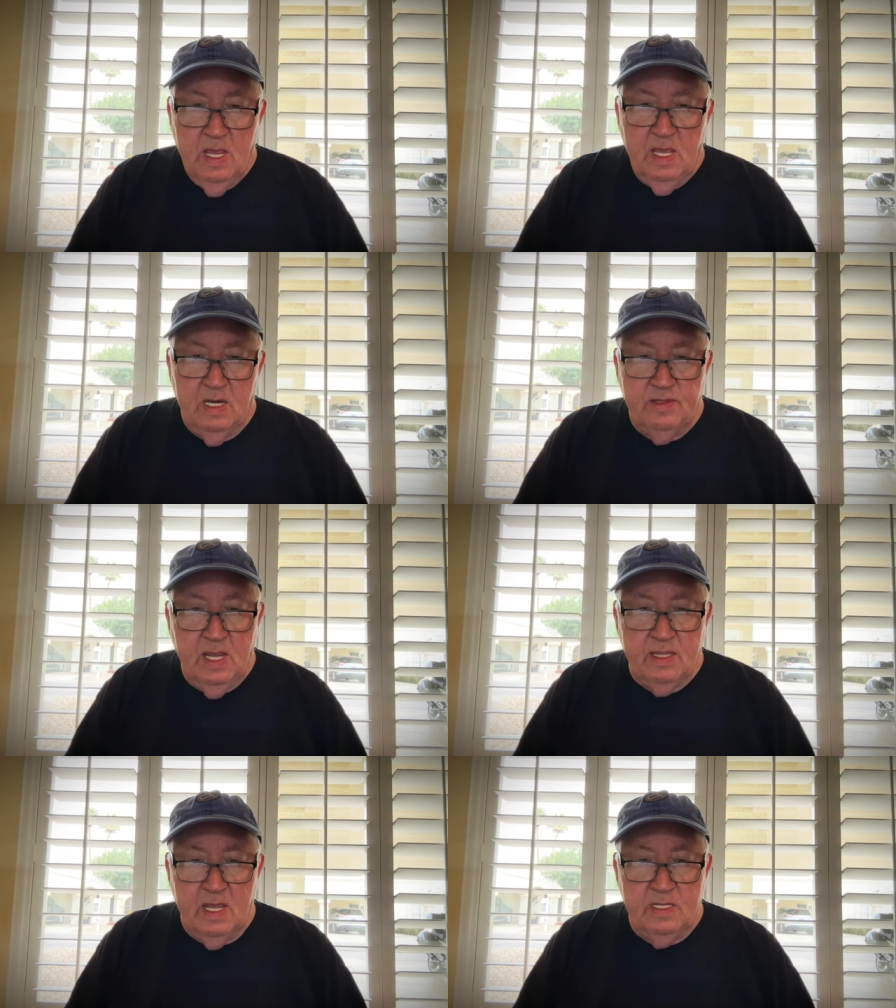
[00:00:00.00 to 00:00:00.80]
And I
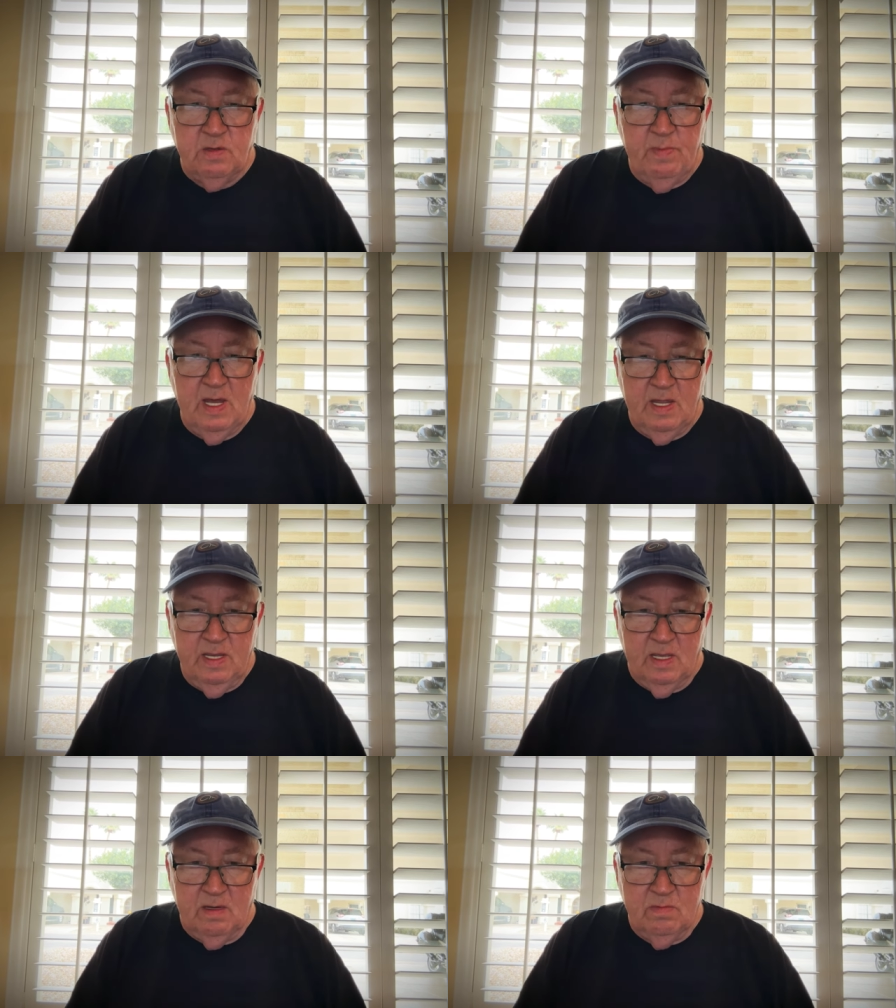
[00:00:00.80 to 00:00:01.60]
think that's about
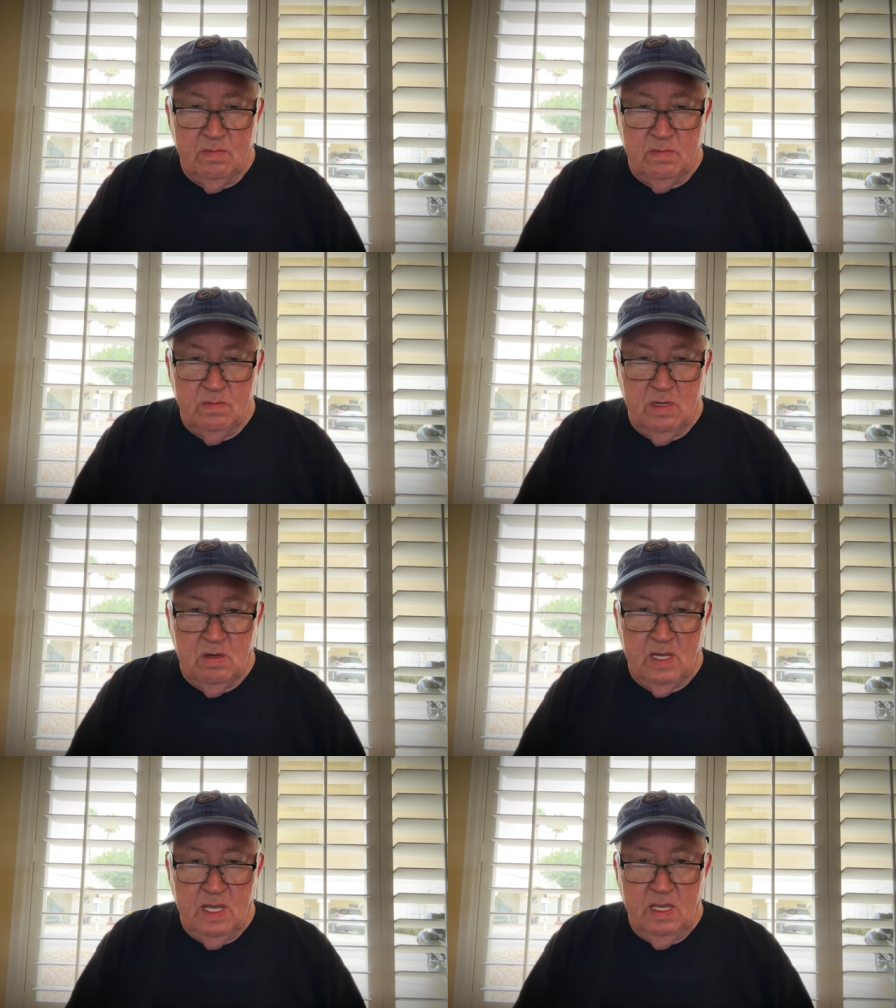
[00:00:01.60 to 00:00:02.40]
it.
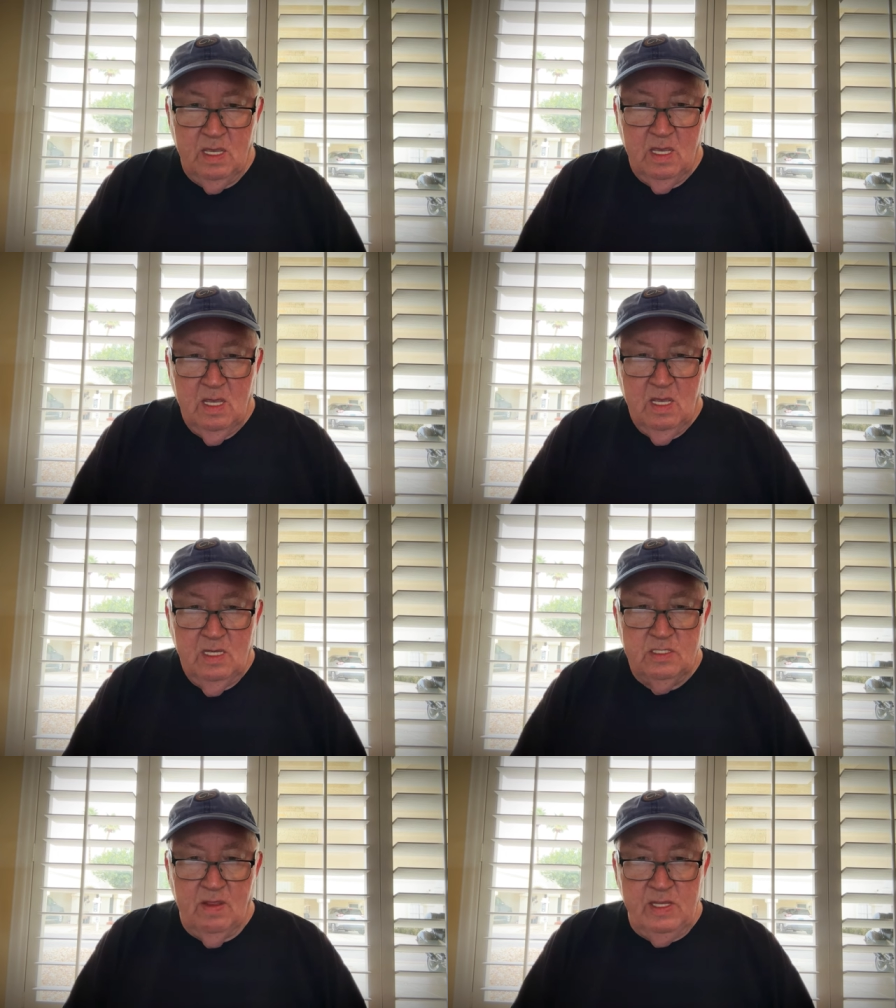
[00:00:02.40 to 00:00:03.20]
Okay,
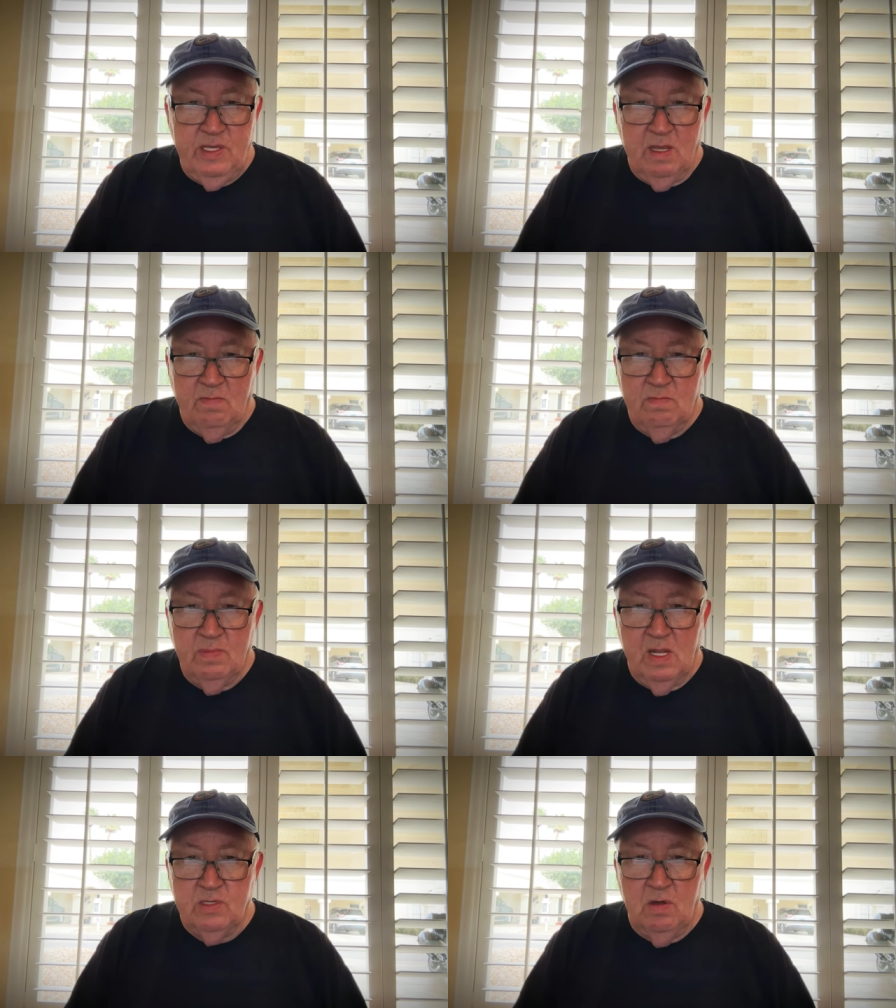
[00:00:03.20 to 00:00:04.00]
so that's it.
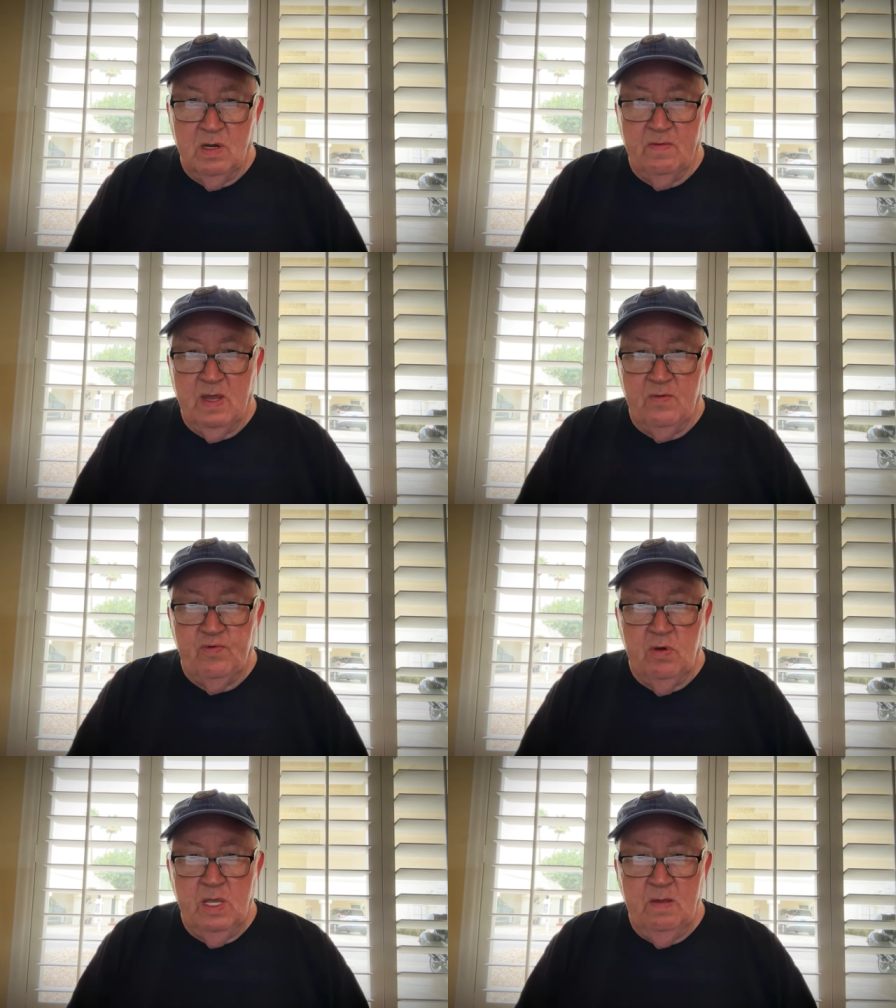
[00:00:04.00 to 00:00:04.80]
That's all I've got
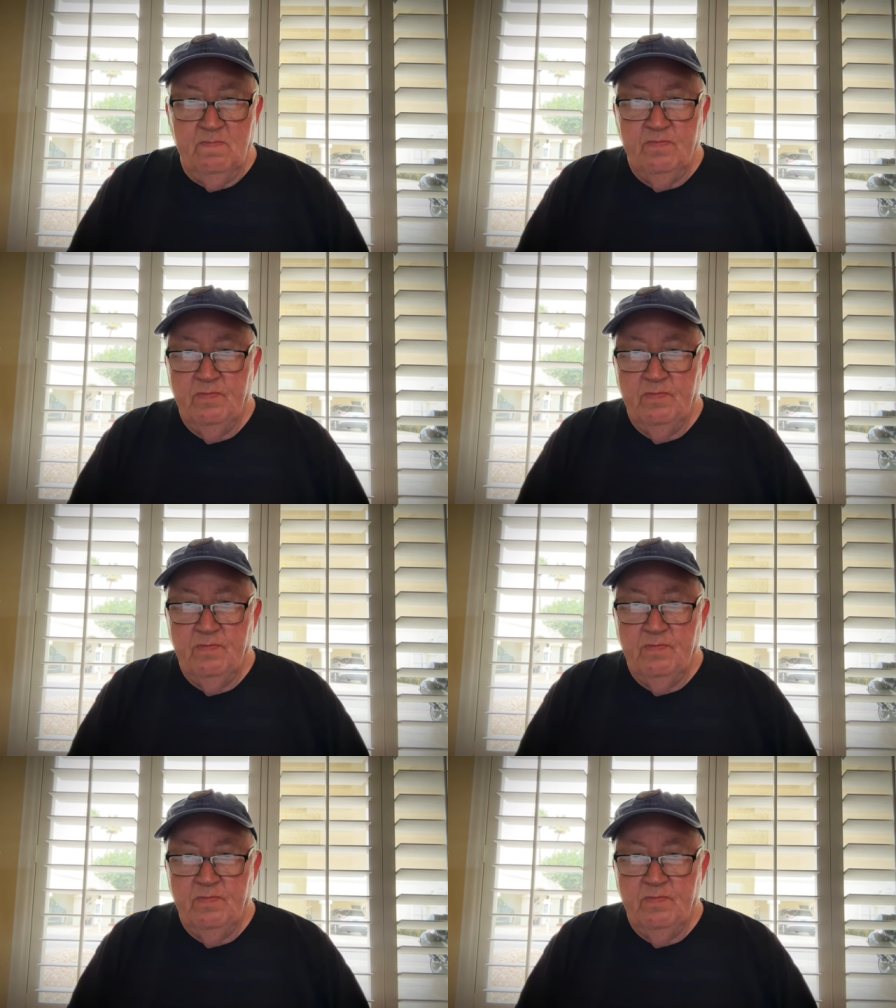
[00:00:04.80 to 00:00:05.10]
for you.